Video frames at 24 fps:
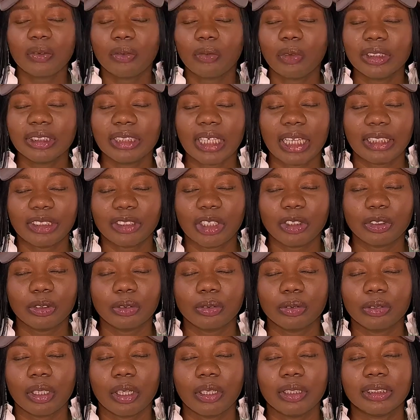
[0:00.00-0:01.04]
One thing I try to
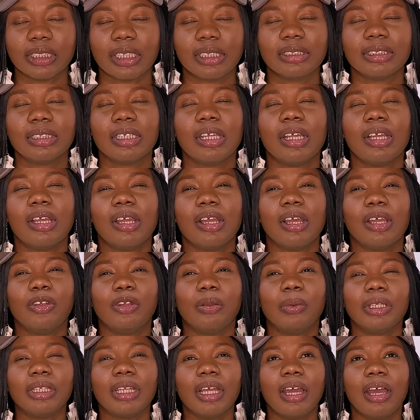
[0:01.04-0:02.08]
do now is that
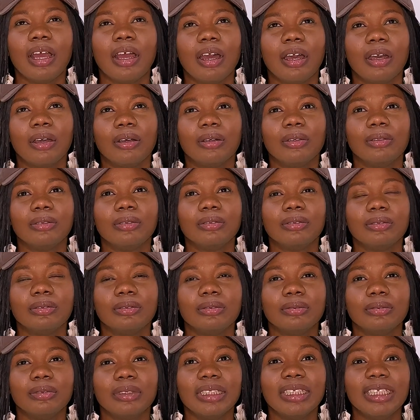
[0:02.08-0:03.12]
no matter how
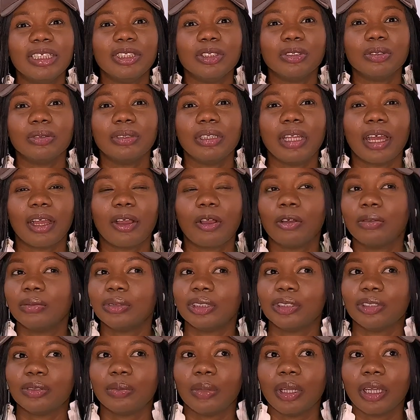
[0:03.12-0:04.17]
little that
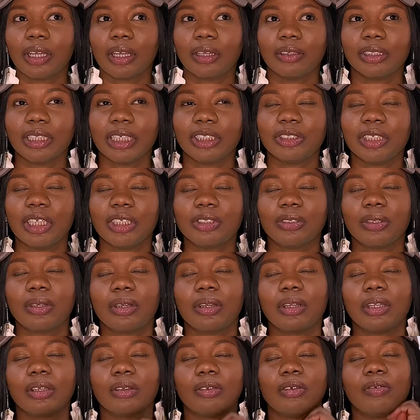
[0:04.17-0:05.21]
comes into my account, I try to
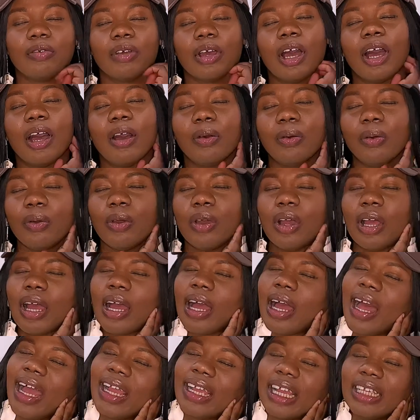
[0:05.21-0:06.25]
think of how
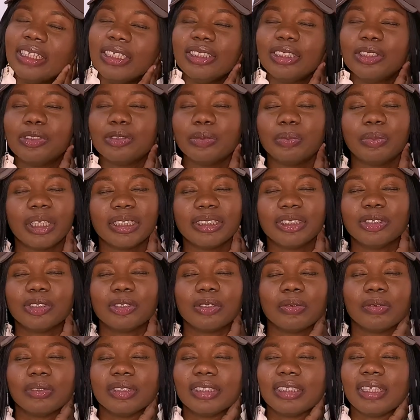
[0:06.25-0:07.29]
I can use it to brighten
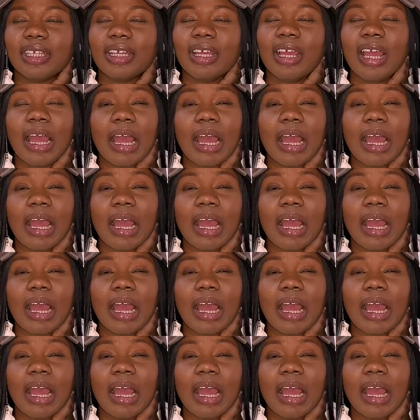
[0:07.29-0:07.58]
someone's day.